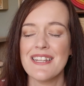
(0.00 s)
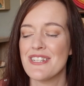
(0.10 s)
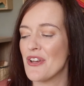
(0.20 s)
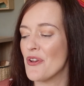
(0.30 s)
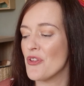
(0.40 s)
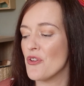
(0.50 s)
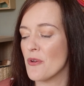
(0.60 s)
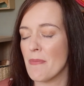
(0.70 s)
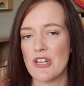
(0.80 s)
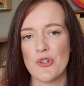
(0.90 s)
So you
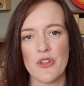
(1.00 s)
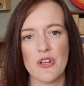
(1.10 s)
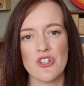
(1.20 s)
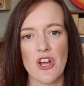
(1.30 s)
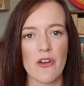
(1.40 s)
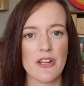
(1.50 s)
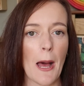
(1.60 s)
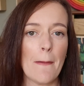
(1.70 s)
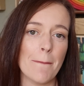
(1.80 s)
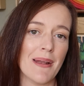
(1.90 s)
can make sure that your child
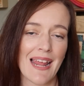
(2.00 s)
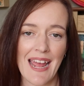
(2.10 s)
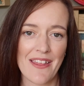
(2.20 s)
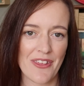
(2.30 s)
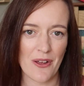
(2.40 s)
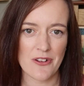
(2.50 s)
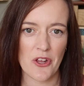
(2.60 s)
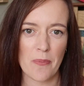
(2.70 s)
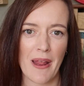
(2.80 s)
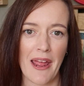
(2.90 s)
can't blare the
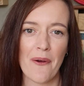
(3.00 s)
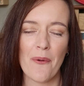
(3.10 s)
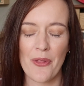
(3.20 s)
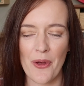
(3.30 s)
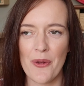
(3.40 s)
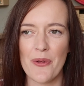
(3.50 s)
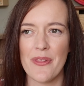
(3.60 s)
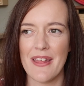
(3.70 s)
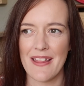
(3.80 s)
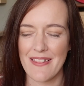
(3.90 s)
Yoto Player, although
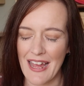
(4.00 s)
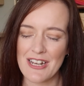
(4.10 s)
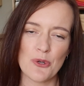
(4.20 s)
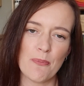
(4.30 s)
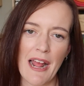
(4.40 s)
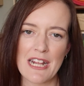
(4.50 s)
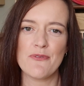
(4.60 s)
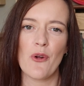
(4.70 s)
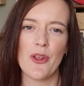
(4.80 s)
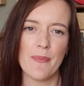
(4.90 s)
the actual max
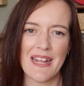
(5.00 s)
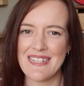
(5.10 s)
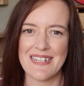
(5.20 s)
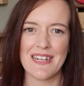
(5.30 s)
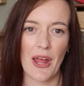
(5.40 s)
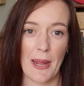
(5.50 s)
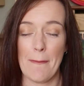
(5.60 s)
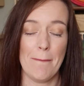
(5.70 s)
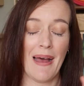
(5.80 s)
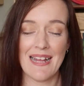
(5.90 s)
volume isn't
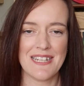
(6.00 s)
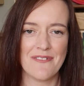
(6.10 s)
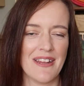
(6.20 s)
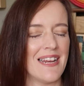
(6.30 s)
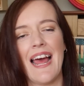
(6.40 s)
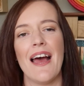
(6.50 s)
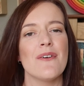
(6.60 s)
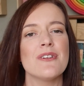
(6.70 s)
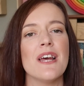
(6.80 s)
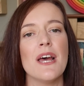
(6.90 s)
massively
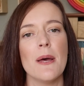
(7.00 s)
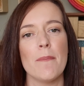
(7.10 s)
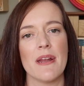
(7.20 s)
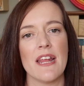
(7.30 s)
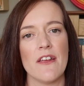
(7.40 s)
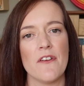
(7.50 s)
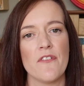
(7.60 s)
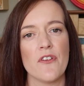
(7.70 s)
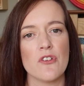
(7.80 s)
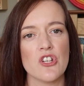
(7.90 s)
loud. But
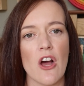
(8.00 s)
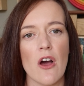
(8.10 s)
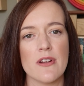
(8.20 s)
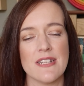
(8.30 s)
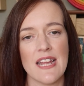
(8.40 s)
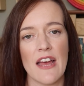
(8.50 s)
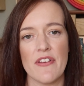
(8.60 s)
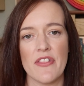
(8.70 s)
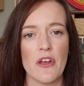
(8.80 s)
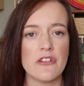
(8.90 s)
if your child is
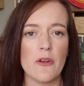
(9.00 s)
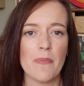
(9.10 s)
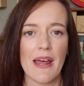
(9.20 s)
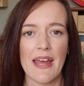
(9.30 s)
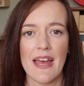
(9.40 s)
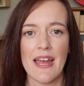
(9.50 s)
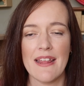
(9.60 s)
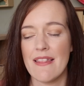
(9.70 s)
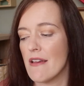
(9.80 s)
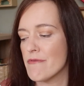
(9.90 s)
having the Yoto Player
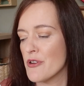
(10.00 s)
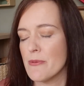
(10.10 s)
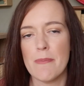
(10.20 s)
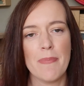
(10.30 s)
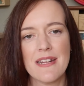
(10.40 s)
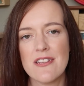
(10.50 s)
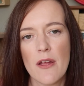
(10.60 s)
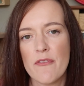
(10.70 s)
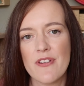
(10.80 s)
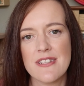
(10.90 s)
in their room at
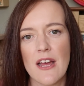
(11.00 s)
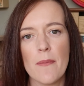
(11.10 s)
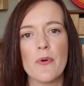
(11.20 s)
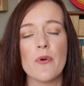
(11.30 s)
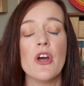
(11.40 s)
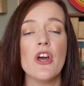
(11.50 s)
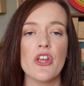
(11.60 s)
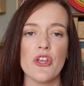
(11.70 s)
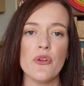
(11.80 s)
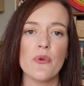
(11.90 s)
bedtime, for example,
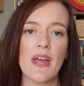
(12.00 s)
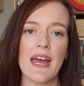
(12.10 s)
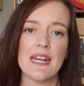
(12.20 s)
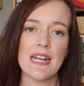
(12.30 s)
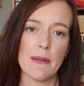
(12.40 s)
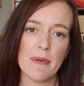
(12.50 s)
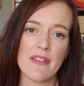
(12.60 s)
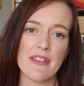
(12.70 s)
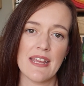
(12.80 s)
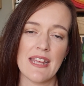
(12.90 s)
you can
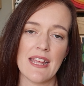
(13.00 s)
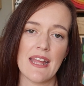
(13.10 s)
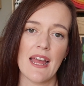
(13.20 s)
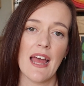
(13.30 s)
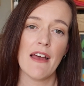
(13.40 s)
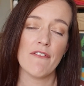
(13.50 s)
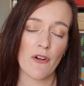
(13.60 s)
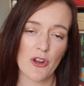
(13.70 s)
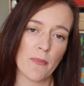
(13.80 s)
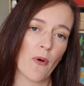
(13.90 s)
limit the
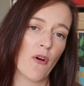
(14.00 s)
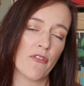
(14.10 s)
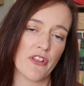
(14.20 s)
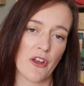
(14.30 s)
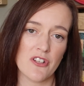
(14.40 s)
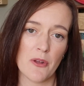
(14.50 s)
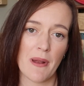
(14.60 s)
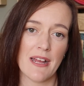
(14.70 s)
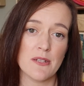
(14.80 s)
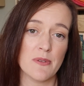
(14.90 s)
volume of the Yoto
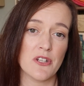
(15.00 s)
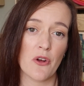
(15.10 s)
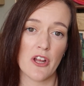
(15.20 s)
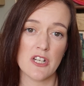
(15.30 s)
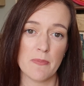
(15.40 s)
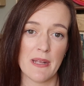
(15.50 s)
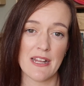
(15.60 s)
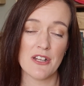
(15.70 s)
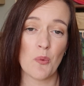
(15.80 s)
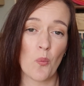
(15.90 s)
Player so it's not going to
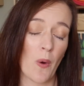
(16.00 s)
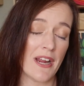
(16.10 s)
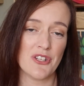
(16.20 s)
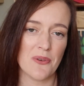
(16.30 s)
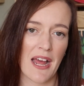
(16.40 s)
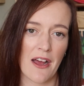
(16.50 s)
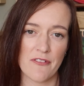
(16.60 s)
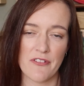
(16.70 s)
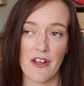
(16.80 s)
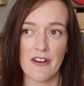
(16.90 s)
be way too loud
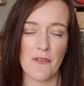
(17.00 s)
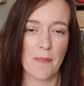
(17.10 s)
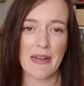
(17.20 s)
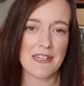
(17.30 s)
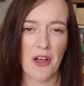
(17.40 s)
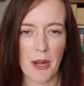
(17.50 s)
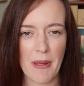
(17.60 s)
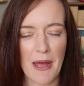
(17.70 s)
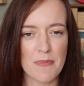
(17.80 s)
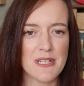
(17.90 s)
for kind of a bedtime
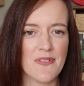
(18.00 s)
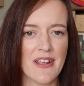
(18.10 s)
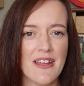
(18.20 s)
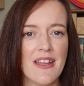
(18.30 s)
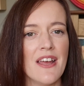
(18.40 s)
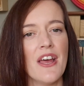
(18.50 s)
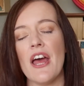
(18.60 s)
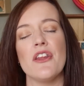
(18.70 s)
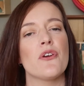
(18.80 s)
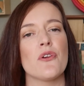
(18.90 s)
atmosphere.
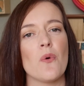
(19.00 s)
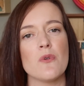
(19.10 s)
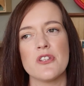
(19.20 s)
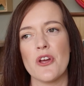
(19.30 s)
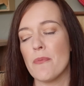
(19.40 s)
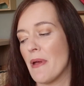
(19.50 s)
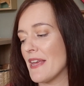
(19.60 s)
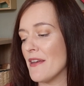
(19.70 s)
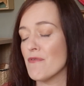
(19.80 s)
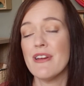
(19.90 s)
And you can also
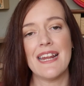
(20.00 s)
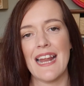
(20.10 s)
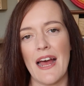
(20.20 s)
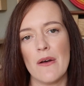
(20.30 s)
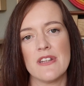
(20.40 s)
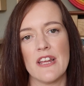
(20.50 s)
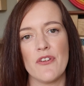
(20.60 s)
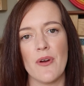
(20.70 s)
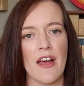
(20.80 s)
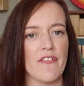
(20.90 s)
make it really loud if
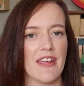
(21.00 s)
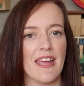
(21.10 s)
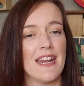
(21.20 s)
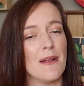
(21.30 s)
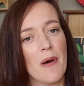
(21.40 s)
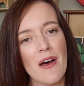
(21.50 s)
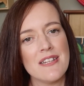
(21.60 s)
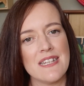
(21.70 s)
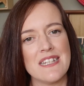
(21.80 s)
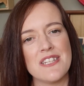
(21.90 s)
you're having it in a party.